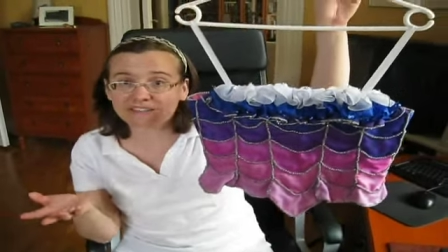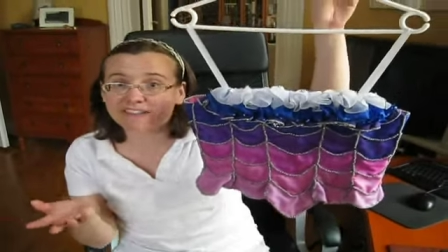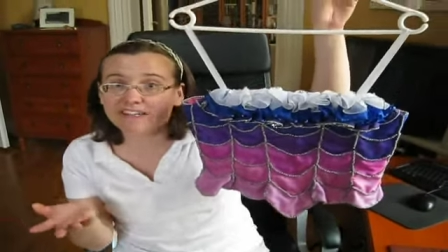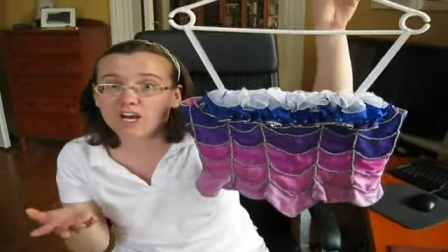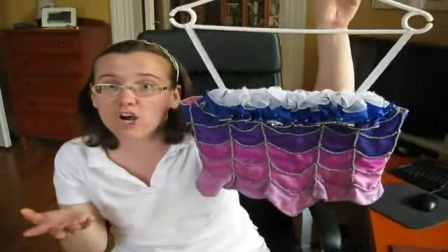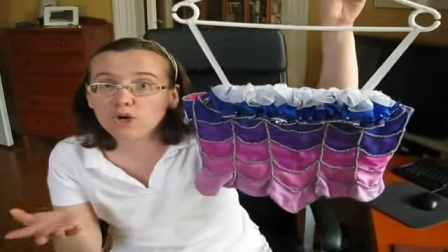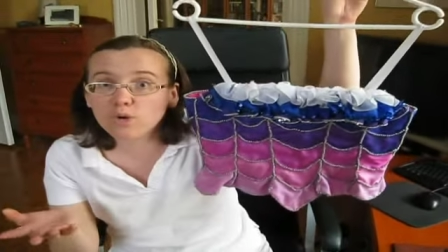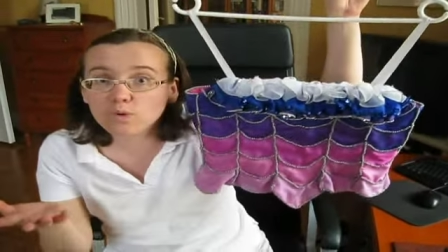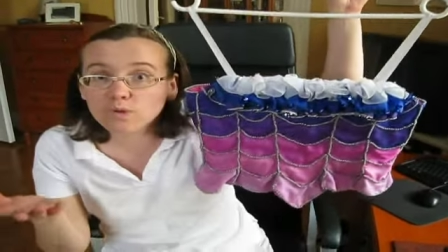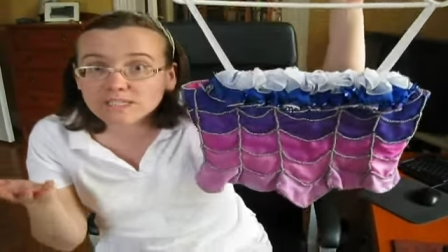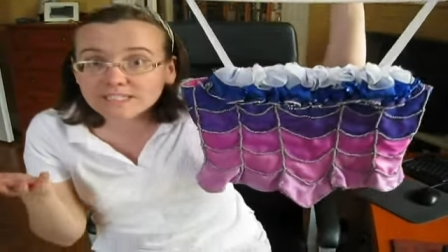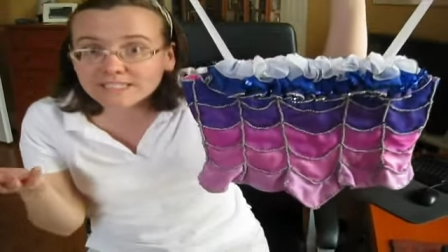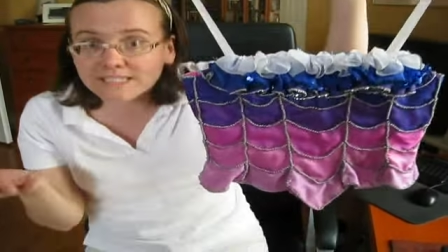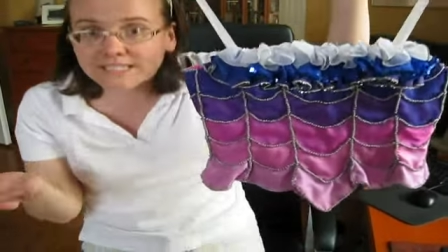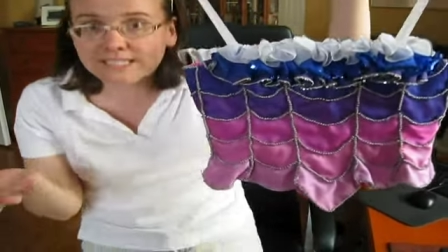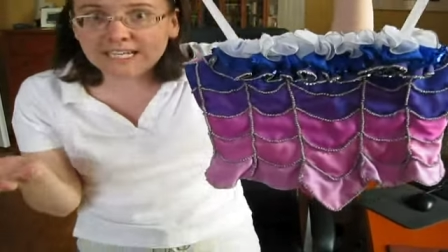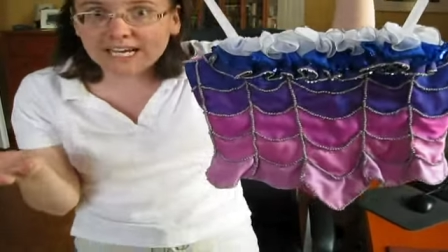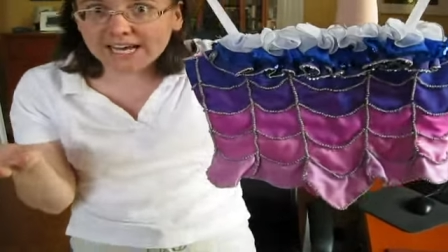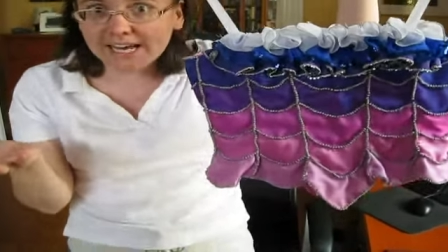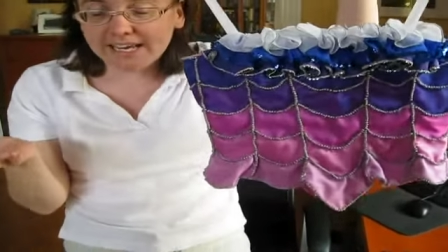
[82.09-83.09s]
in the
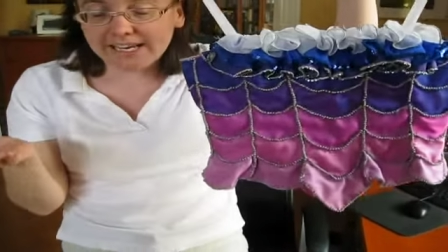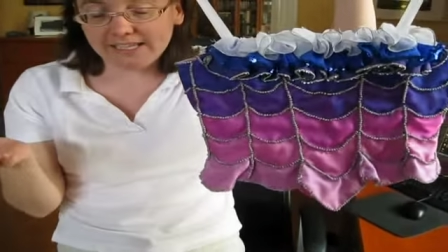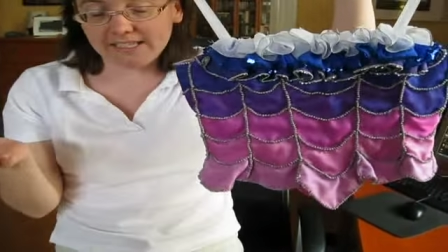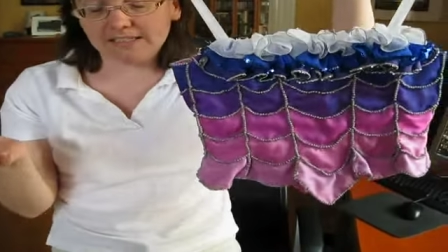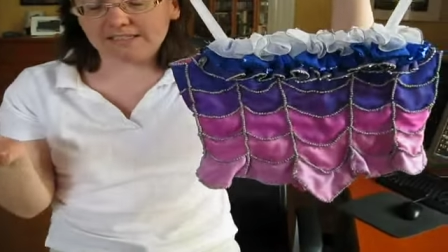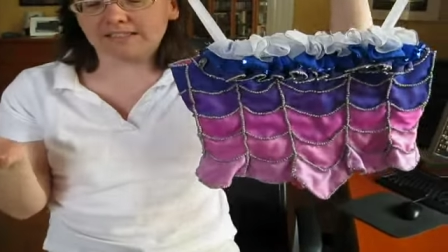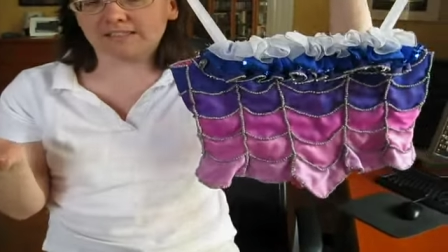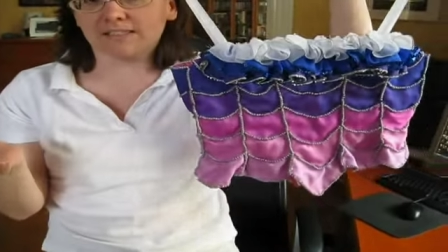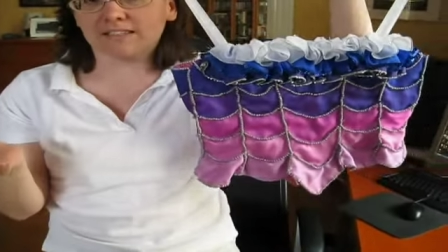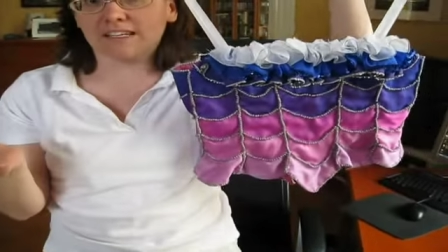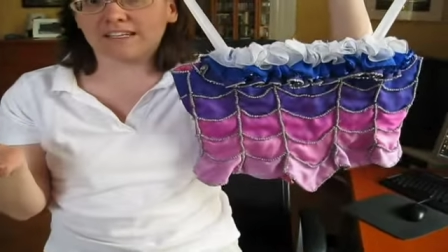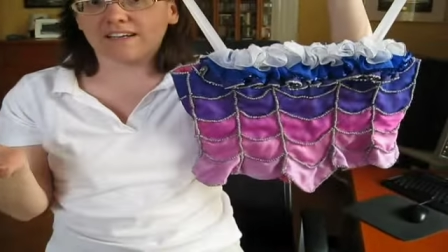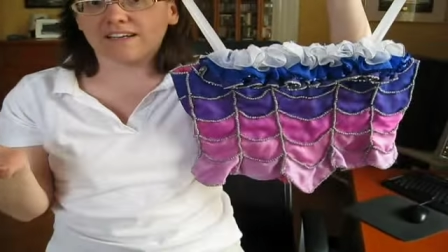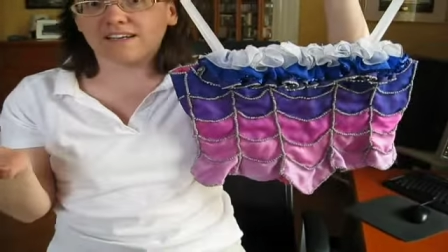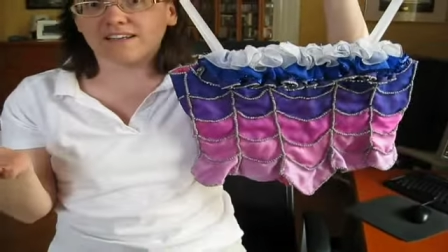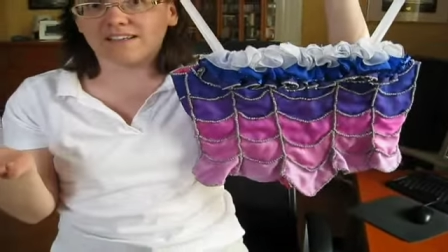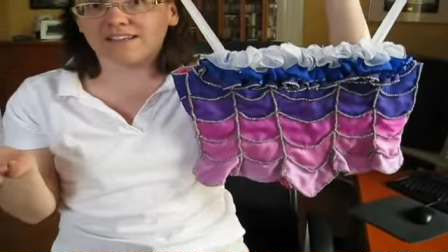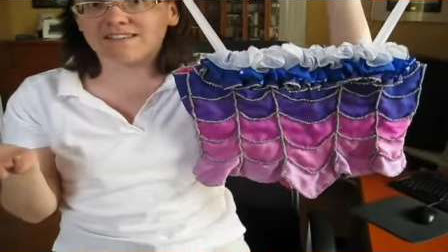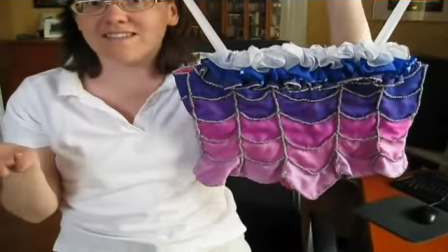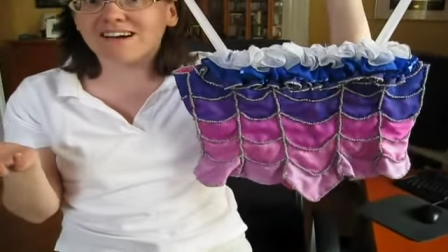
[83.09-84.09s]
olden days
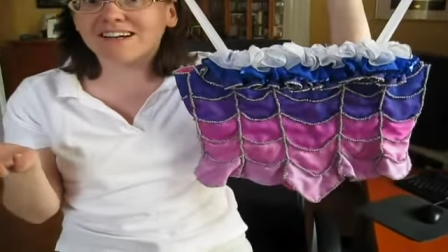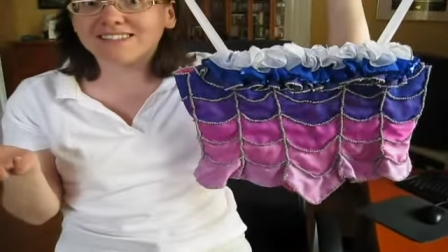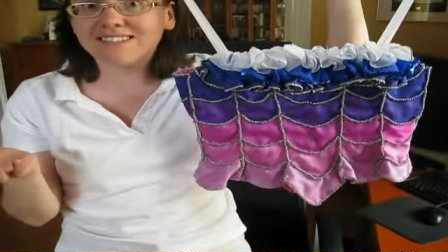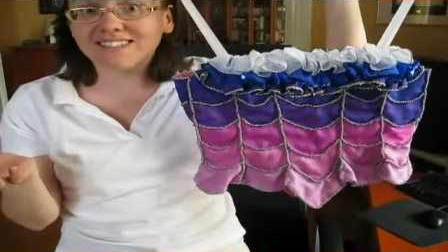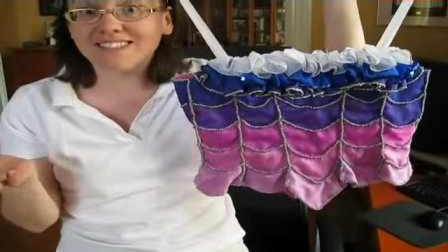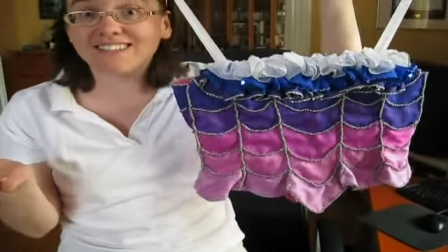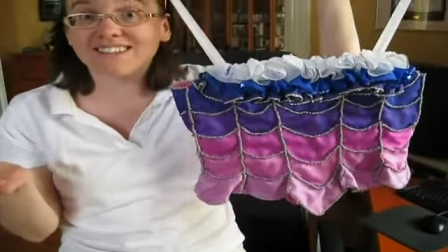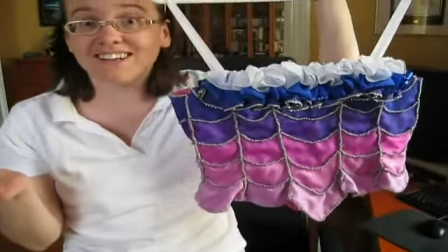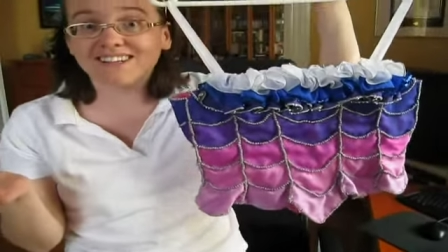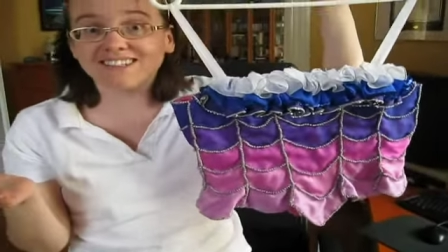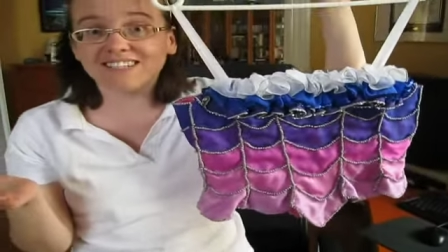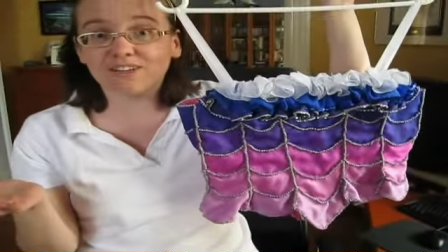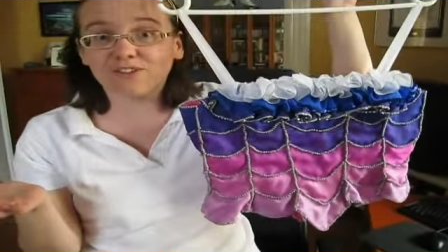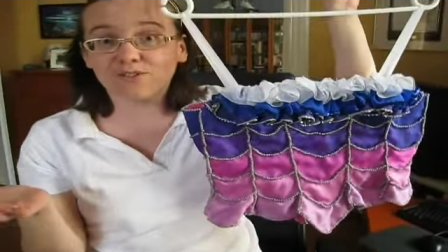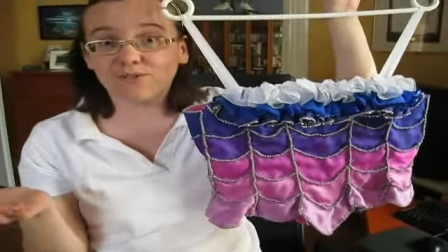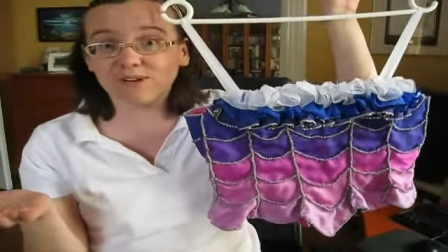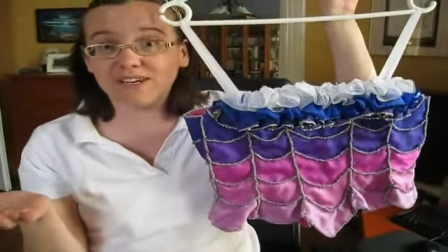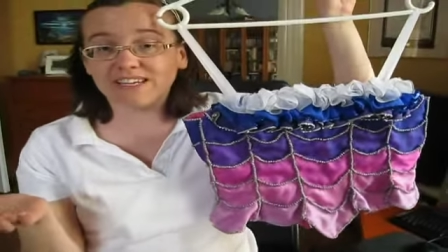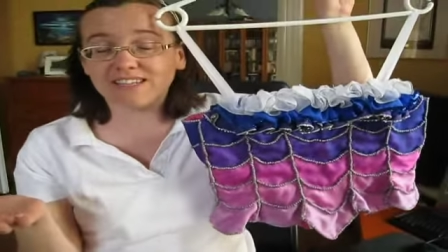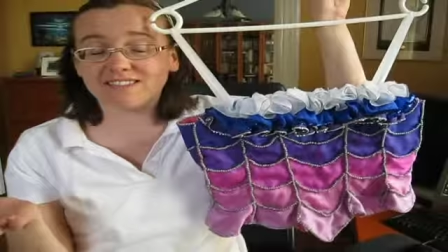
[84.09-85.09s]
mm-hmm.
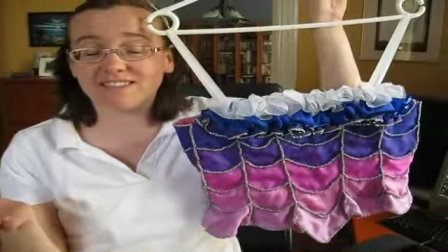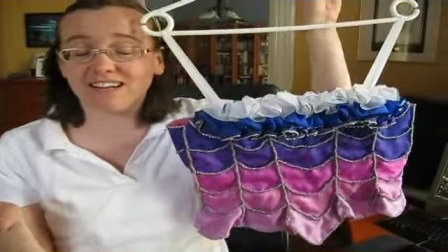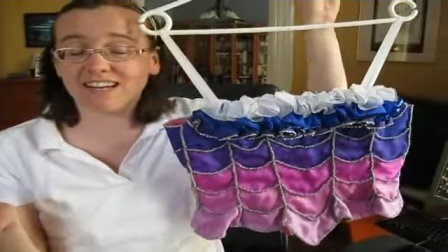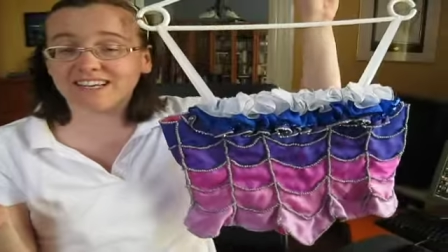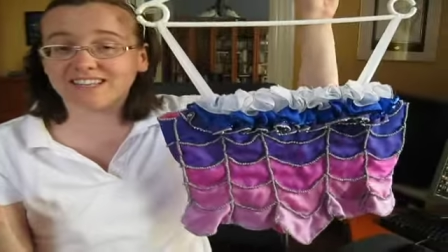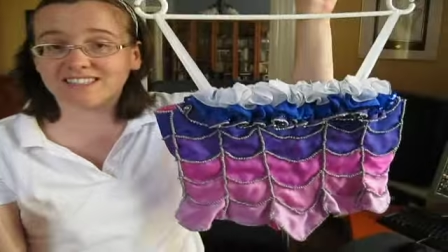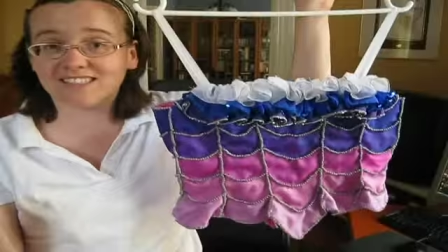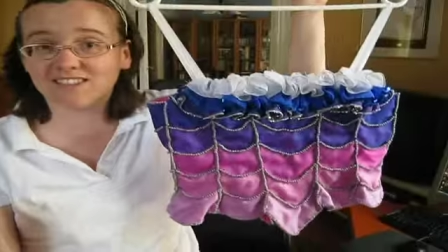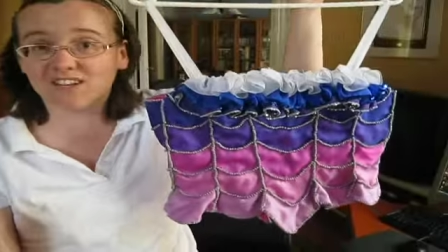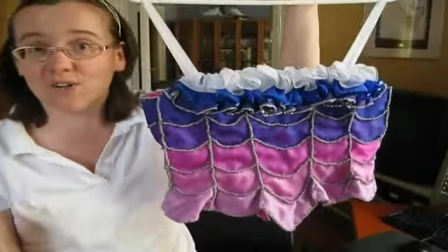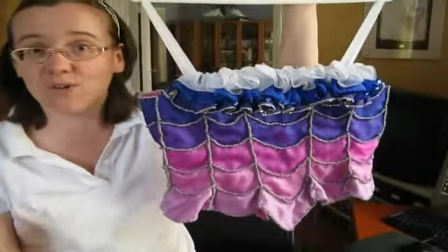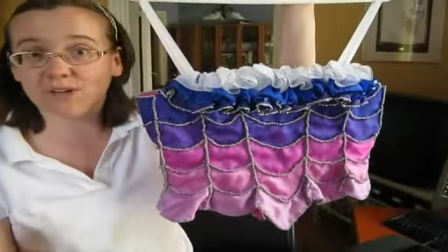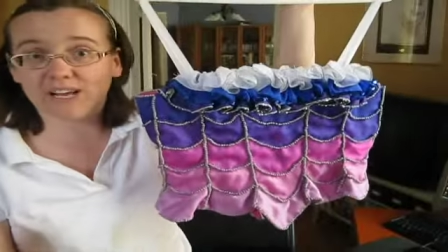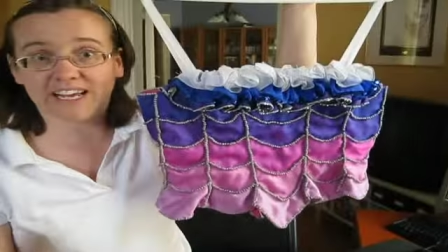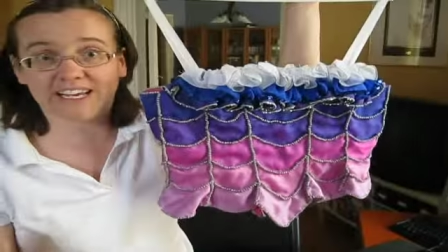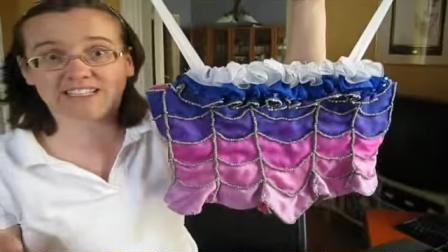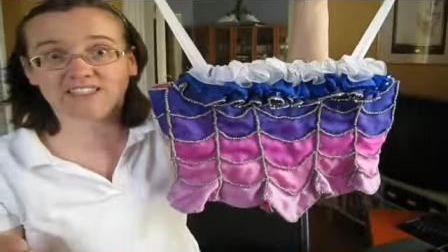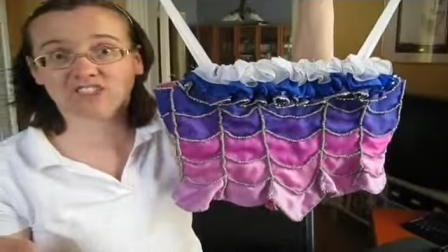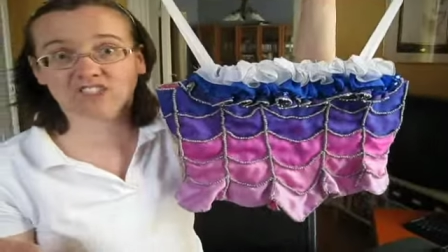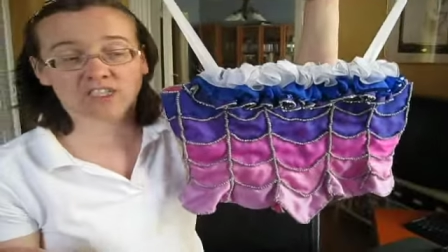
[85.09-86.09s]
1993 it's like stone
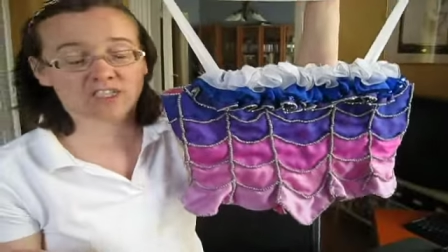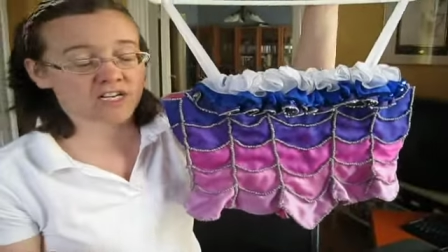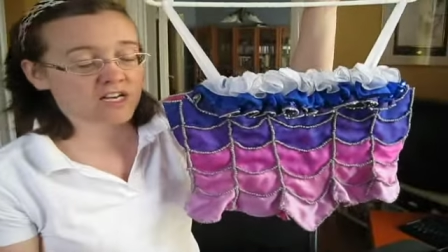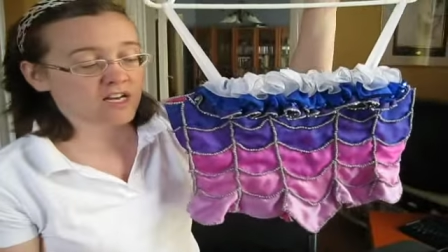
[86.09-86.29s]
age